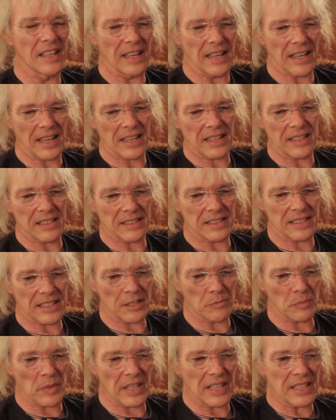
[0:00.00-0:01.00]

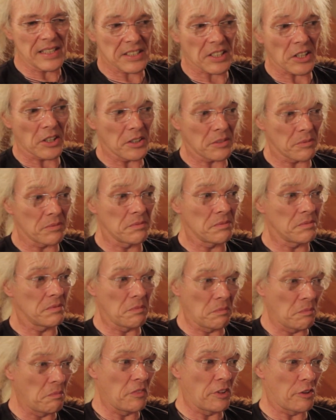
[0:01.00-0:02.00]
and he's got
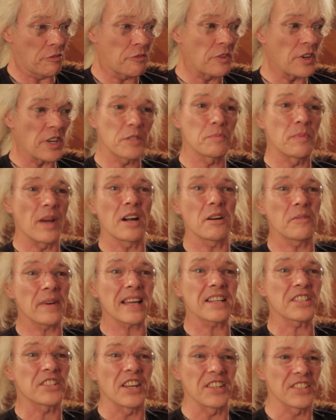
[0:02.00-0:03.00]
the first pair of
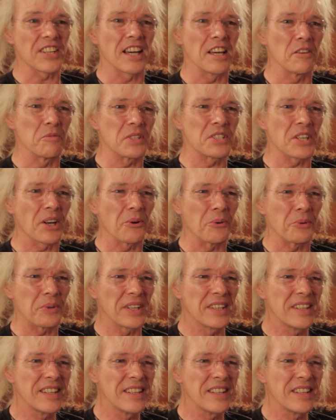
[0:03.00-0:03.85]
Axjets I ever sold,